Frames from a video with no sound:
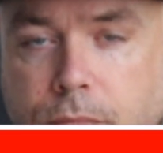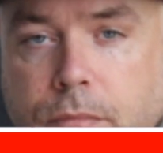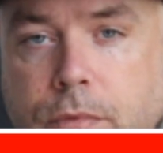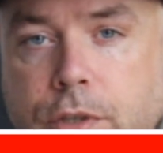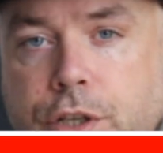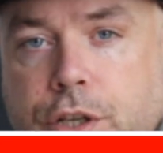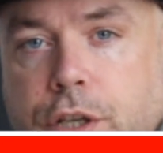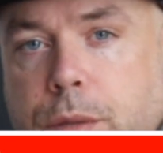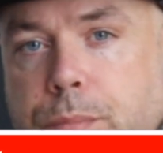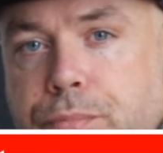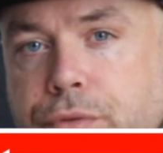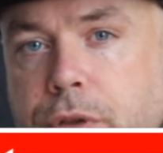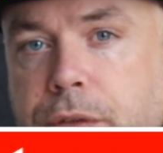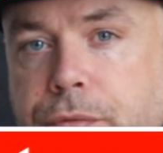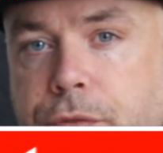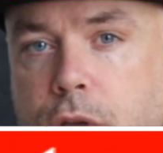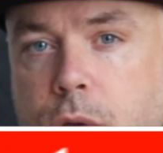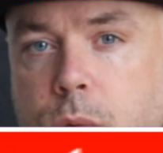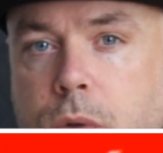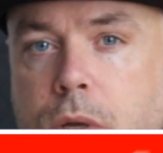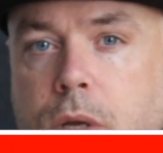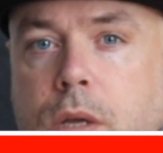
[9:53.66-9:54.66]
to the
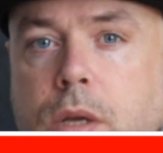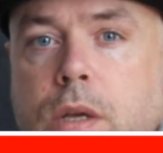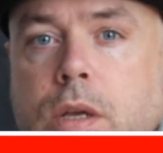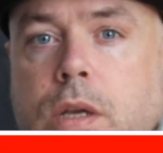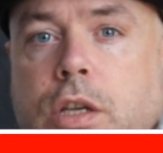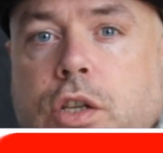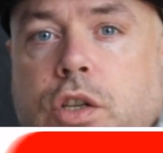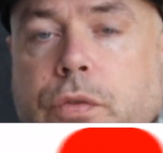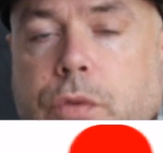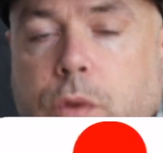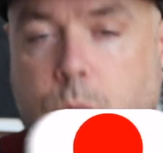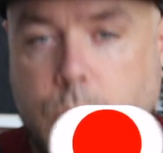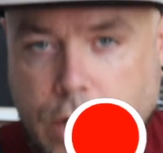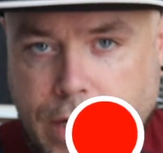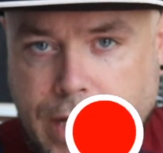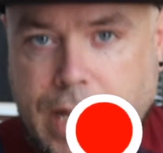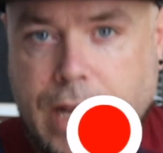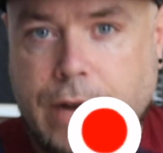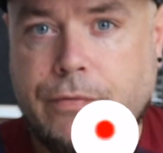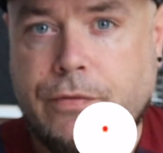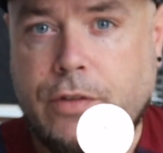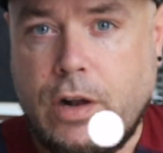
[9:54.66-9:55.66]
preview. So if you want
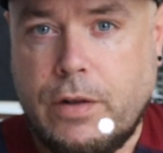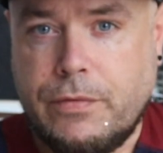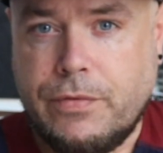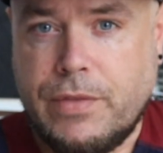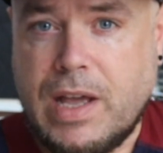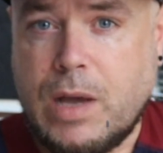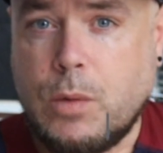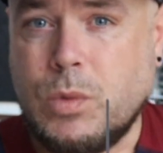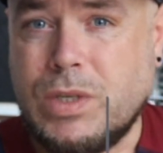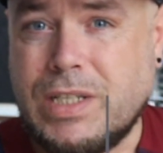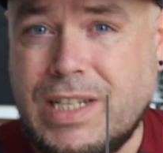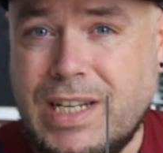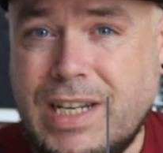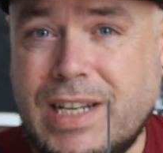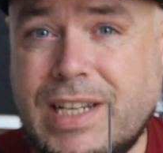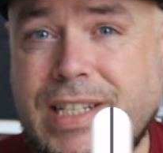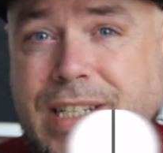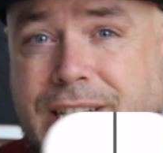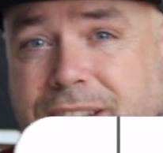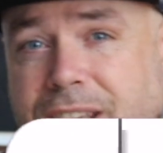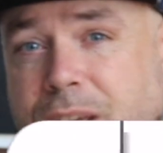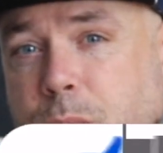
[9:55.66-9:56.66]
to get involved in that, we've seen
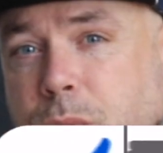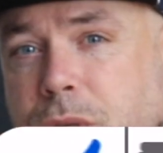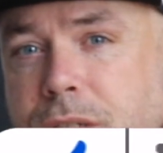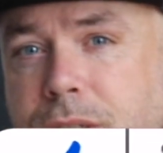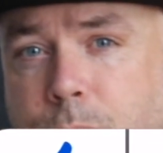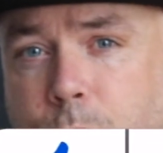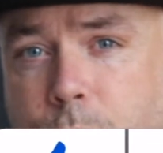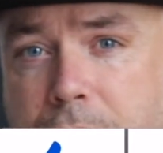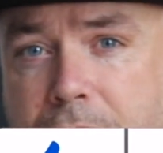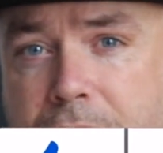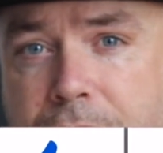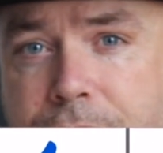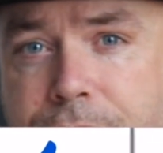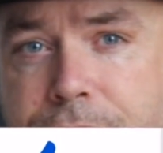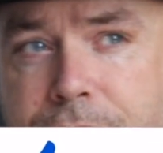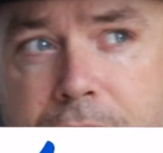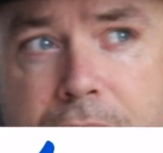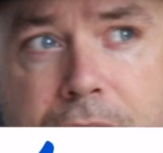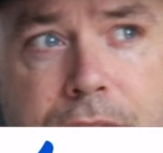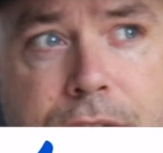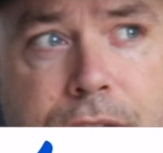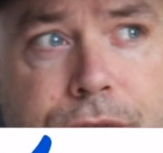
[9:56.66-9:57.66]
it today. We had
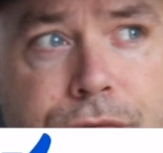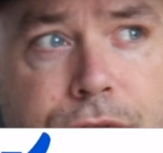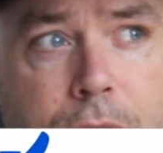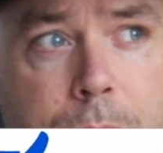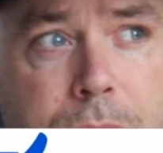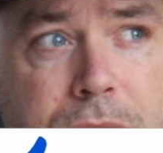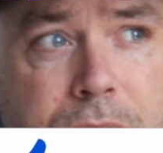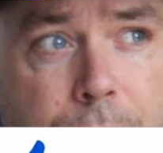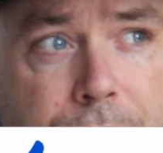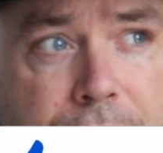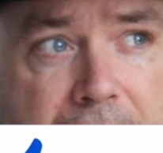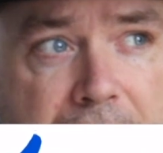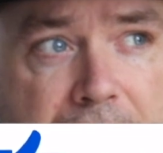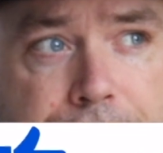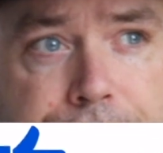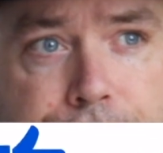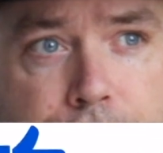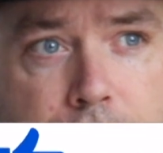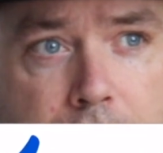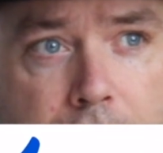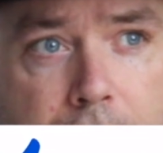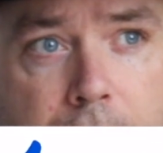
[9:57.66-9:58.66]
fans from South
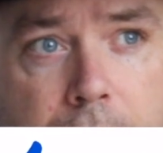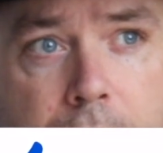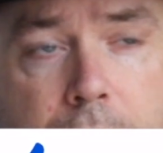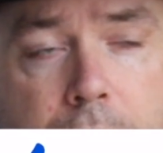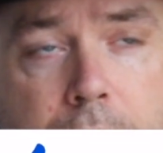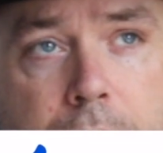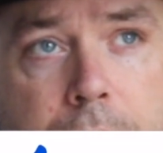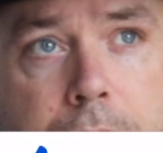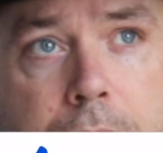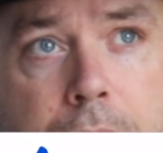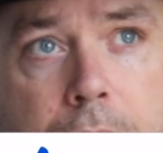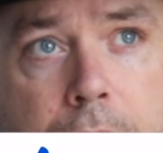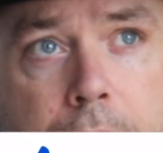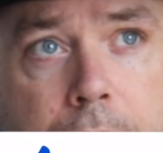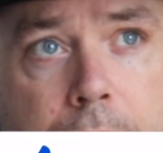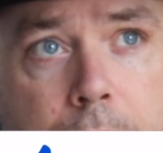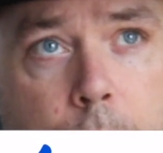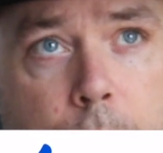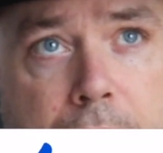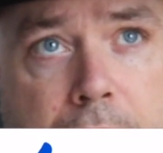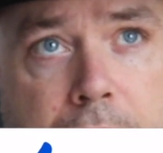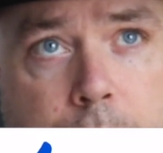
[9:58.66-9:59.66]
Africa.
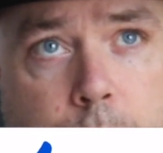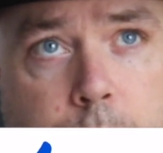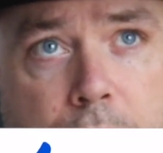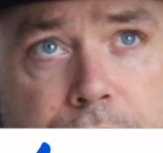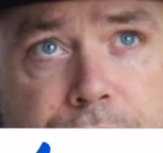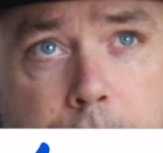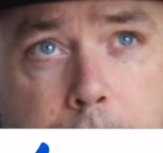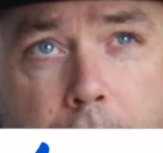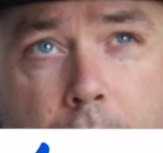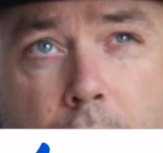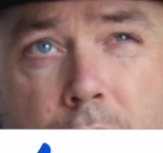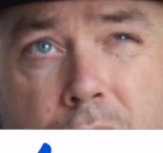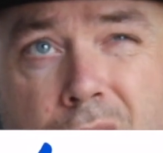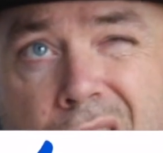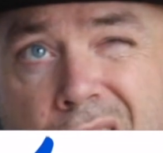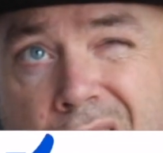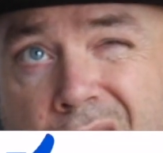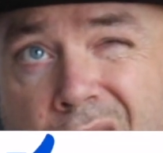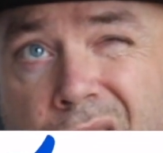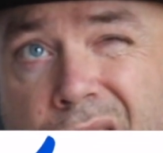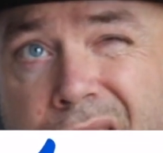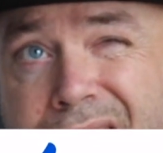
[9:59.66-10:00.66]
We had one from Hong
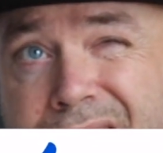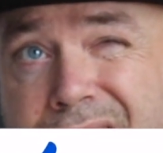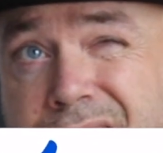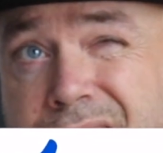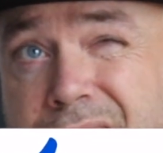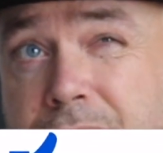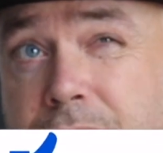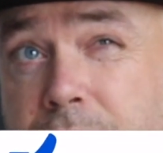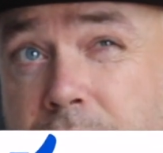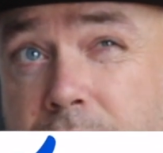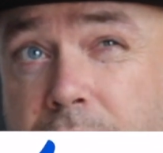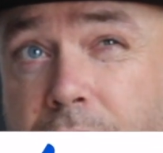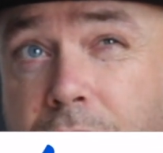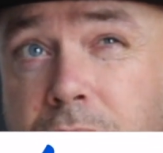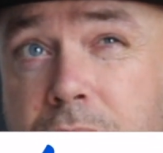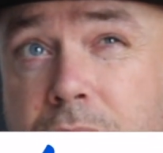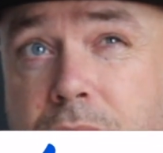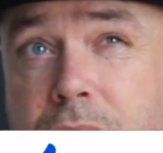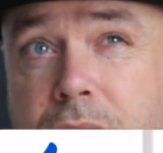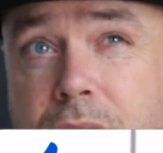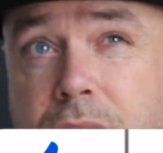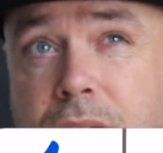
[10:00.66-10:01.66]
Kong,
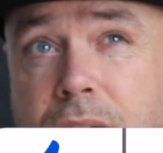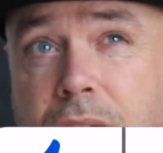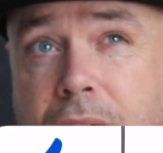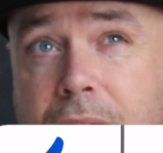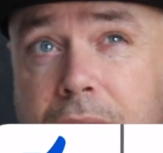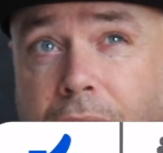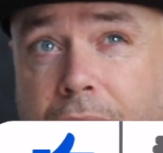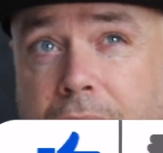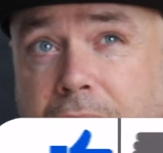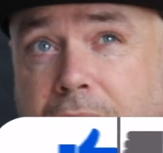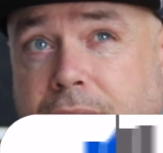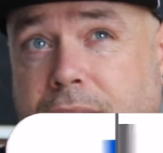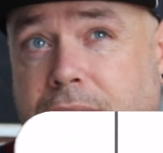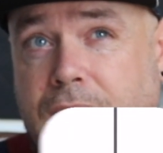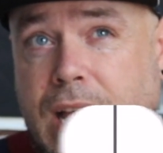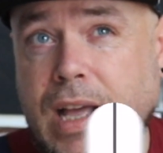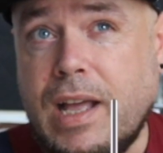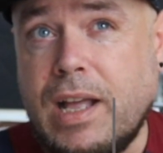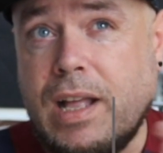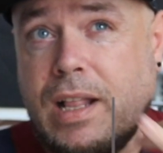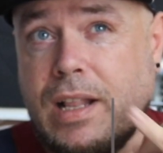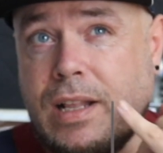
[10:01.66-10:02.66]
Sydney,
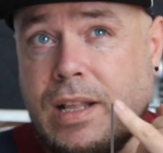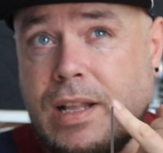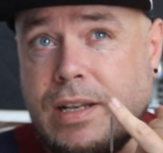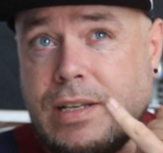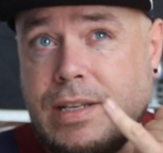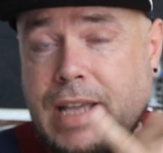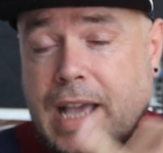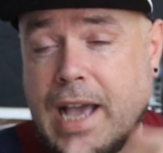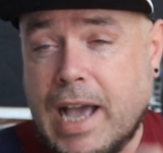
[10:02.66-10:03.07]
Atlanta, near